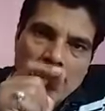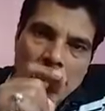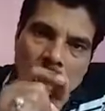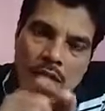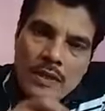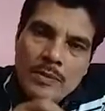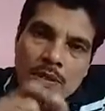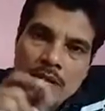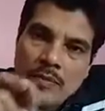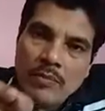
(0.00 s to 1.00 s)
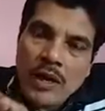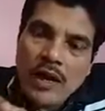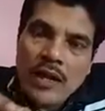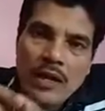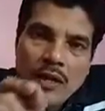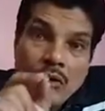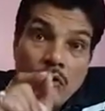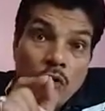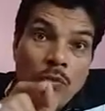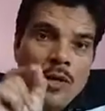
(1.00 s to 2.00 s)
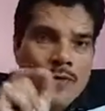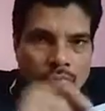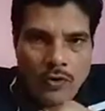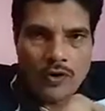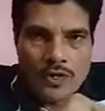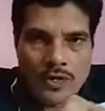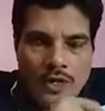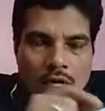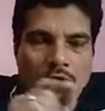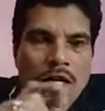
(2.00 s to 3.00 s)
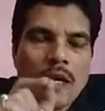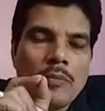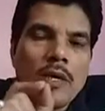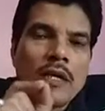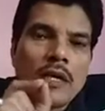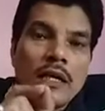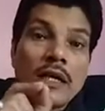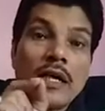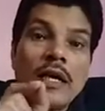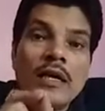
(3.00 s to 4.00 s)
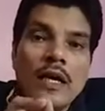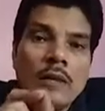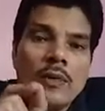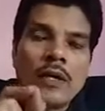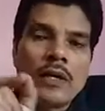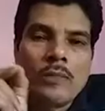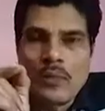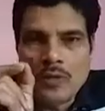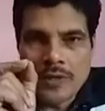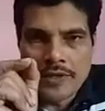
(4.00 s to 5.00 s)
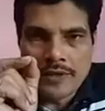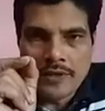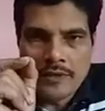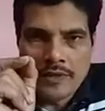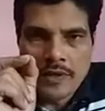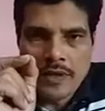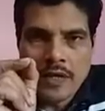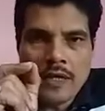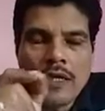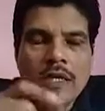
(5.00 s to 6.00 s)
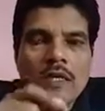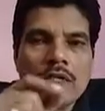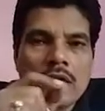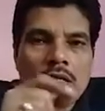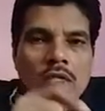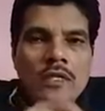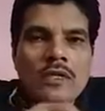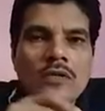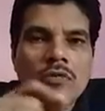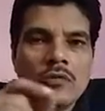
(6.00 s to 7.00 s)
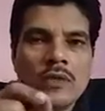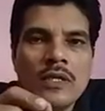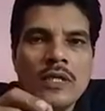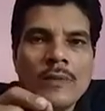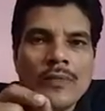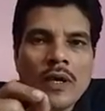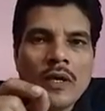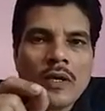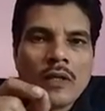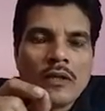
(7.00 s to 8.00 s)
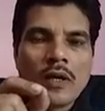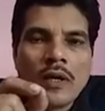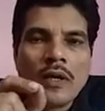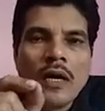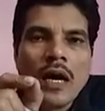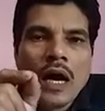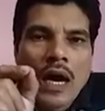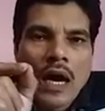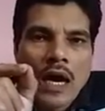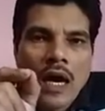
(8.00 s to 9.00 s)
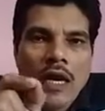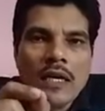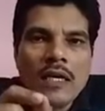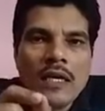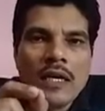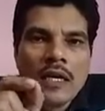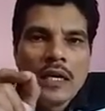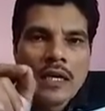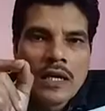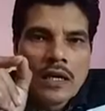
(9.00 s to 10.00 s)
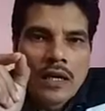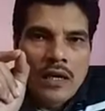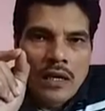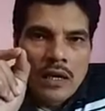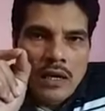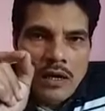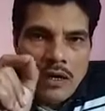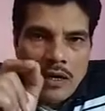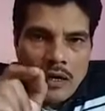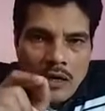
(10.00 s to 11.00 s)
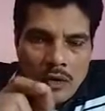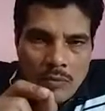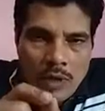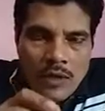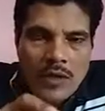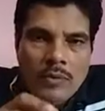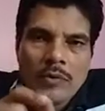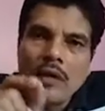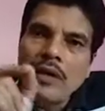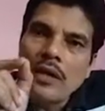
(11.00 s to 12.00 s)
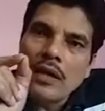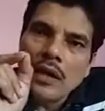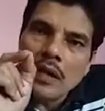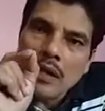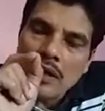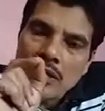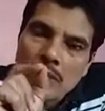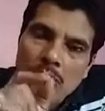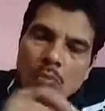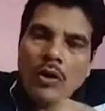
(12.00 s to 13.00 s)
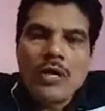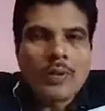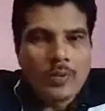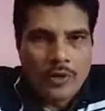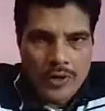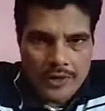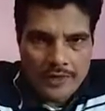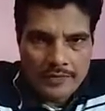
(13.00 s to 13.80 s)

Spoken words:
has been written by Robert Frost, an great American poet. He is considered to be the highly remarkable symbolic poet.